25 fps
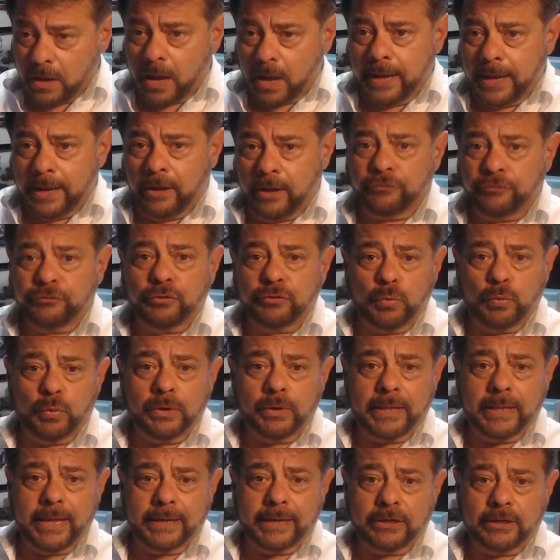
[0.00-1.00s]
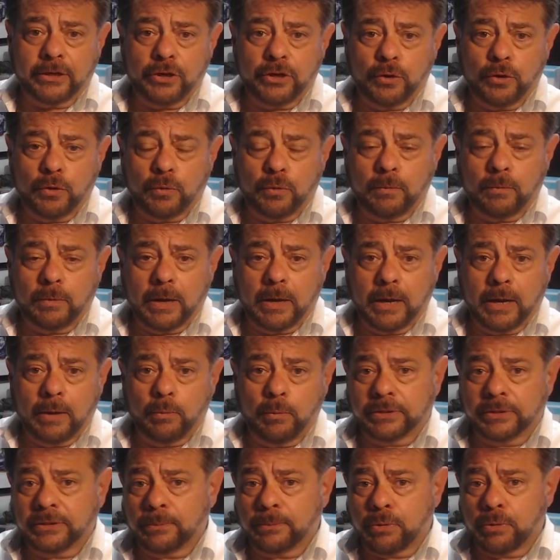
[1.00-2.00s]
I also would like to know
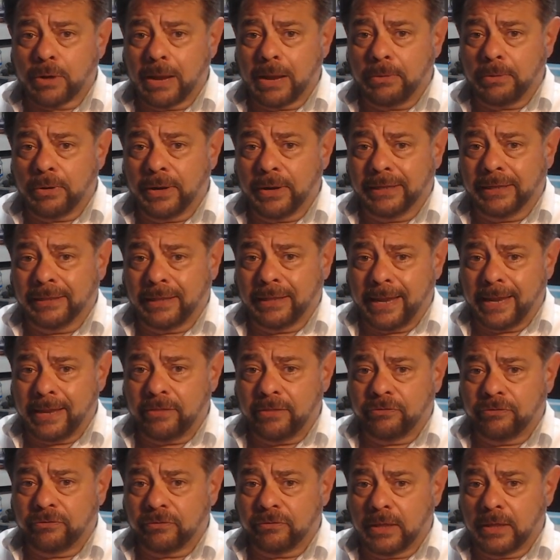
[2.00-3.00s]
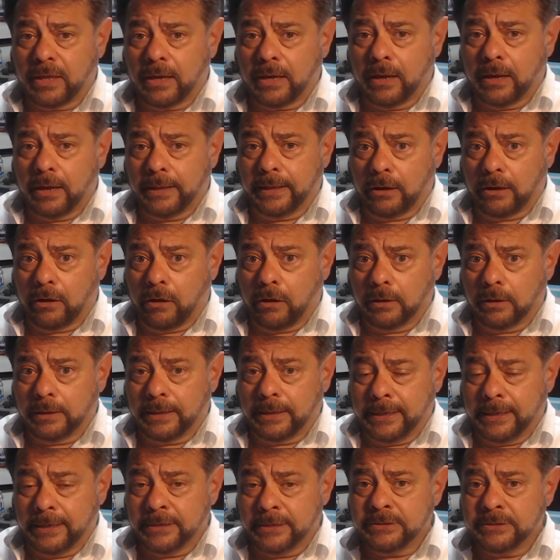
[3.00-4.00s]
what the primary length
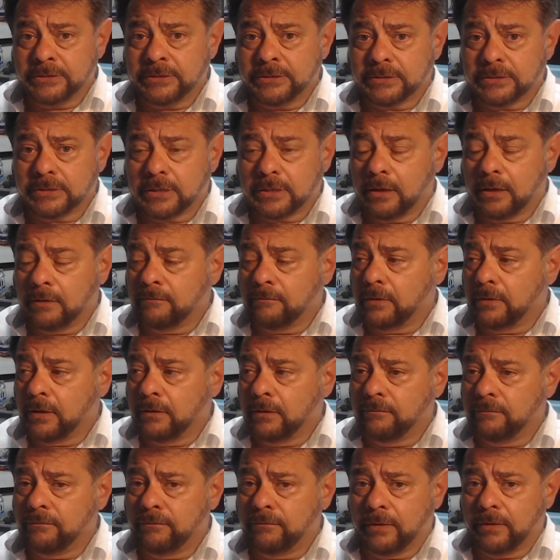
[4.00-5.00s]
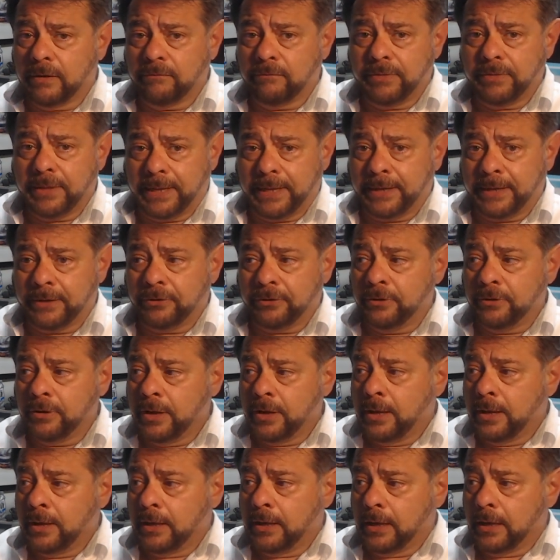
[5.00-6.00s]
is of the header.
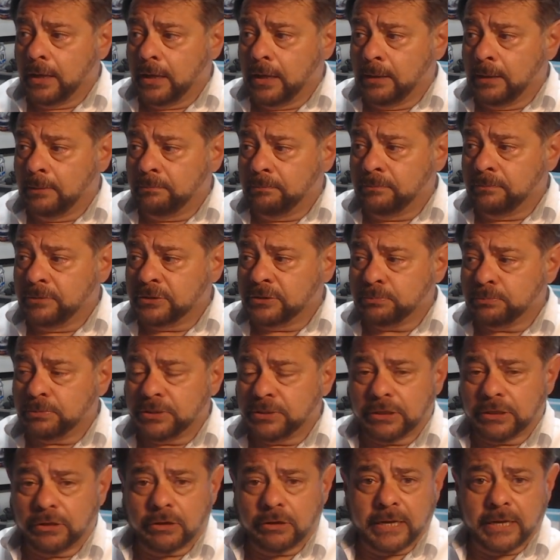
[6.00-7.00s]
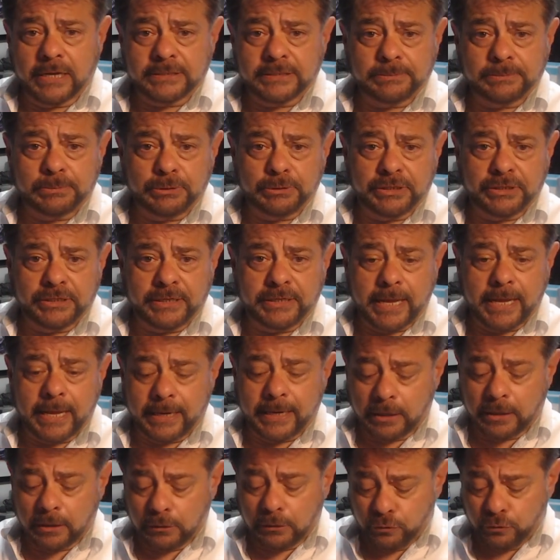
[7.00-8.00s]
This particular customer did
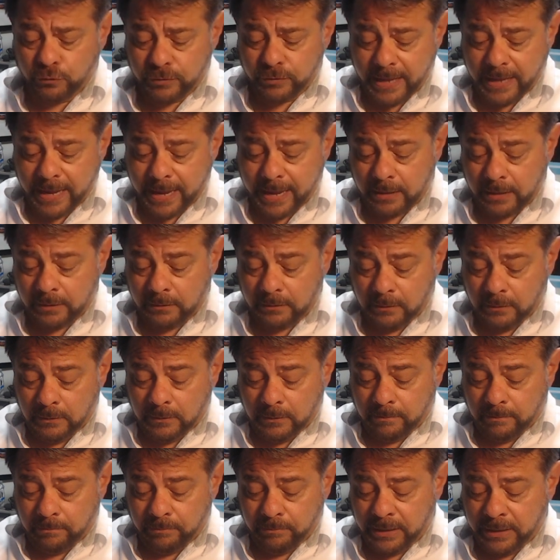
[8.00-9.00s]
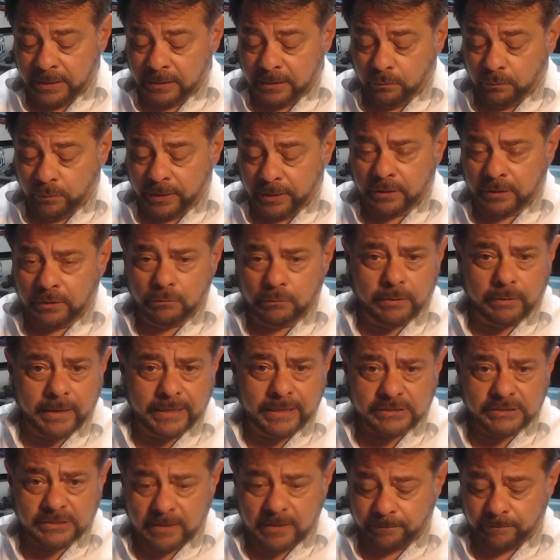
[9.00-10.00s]
not include that, but we could
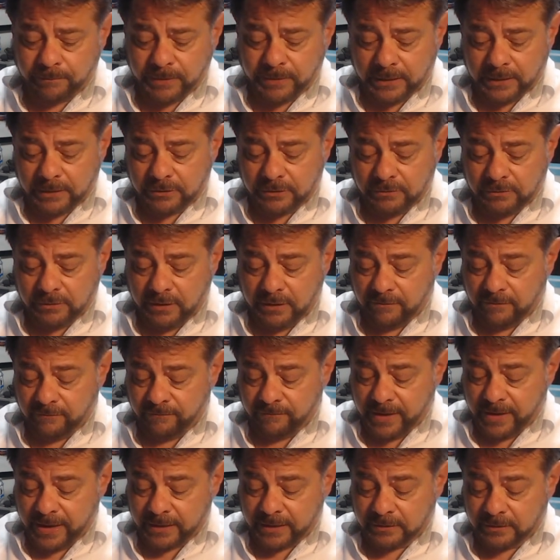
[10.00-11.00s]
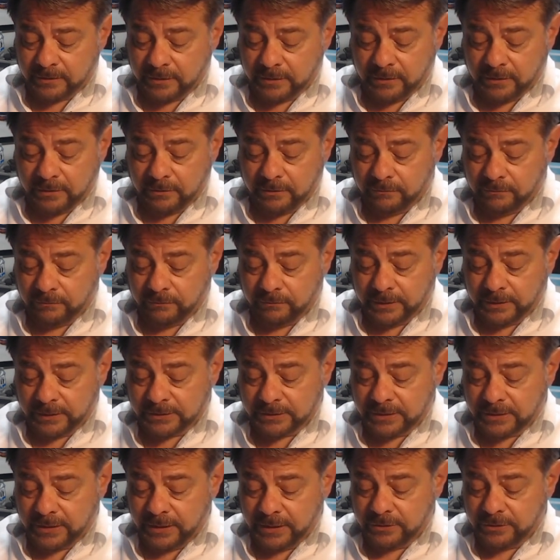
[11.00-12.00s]
write something to the effect of,
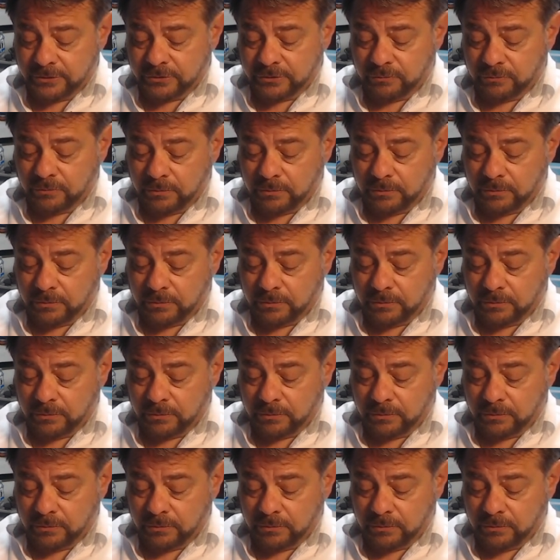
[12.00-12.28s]
let's say,